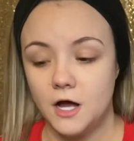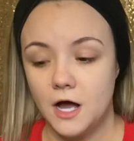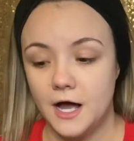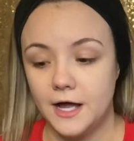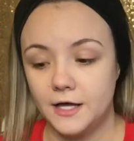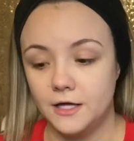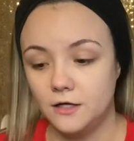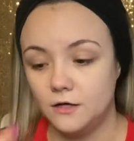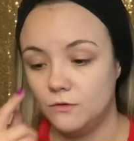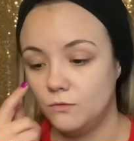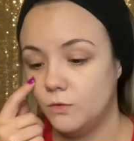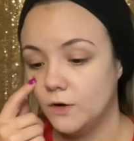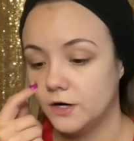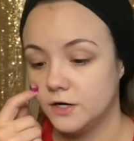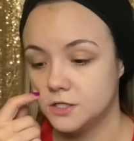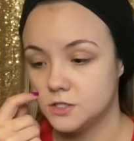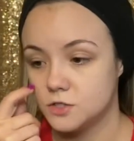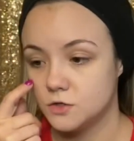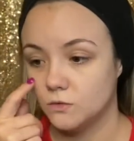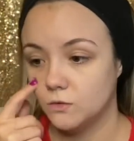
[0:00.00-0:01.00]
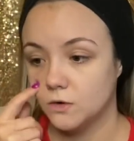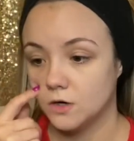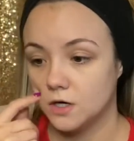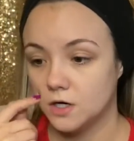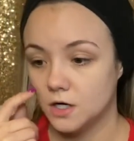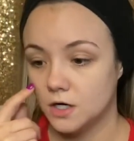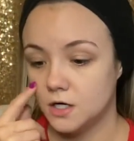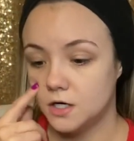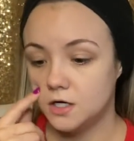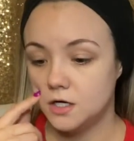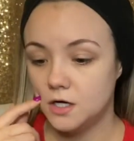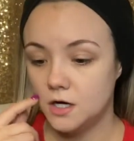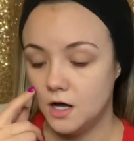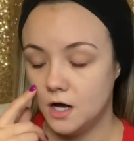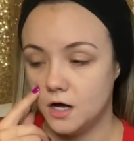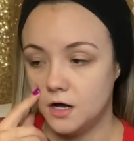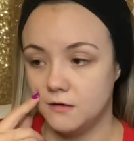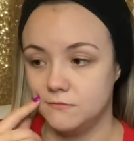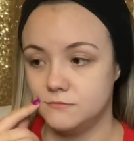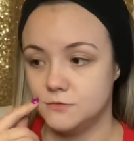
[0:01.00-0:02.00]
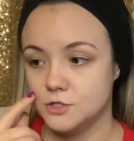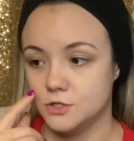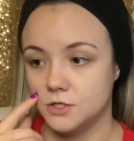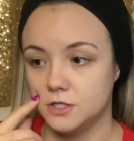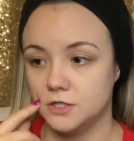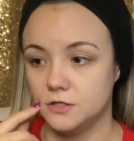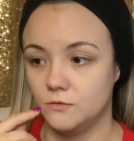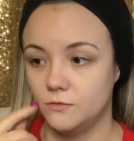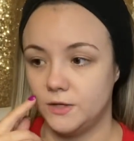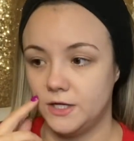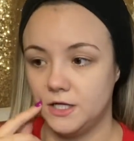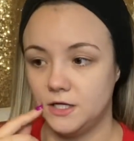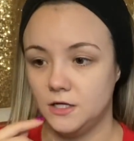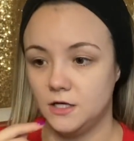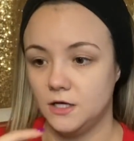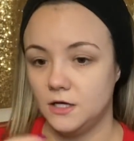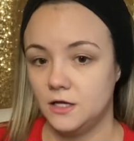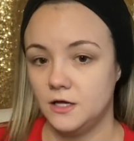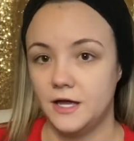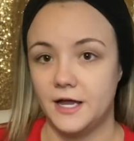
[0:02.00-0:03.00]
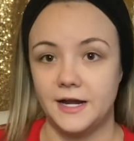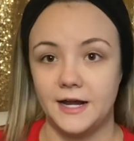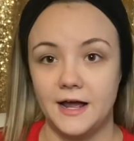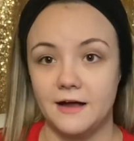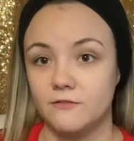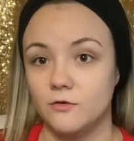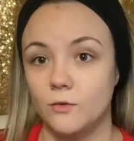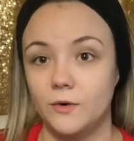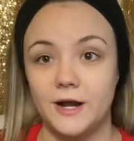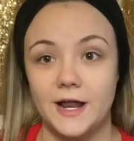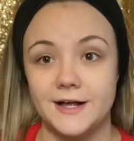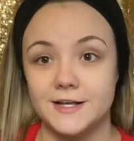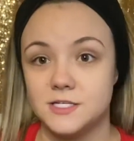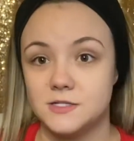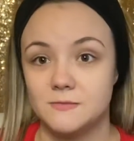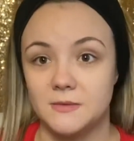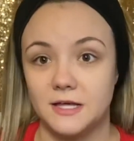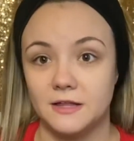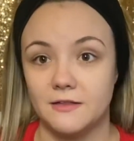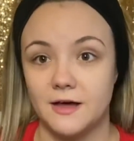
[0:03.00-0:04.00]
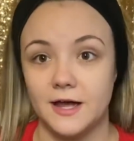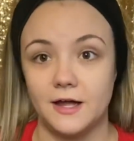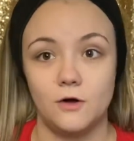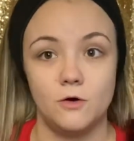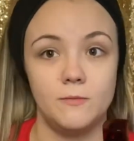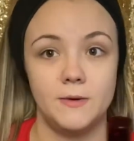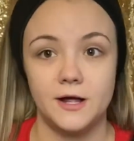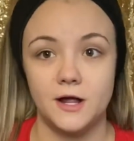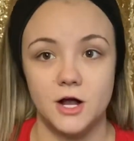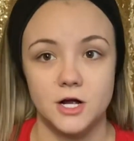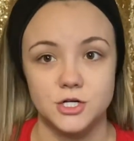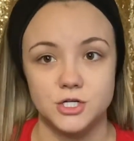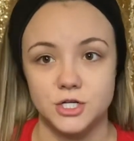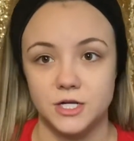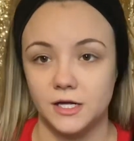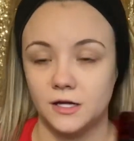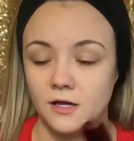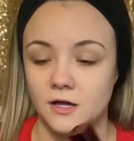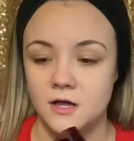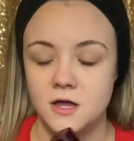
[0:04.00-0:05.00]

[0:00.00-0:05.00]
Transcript: I wear it to work during the week, and everyone asks me like, oh my gosh, like,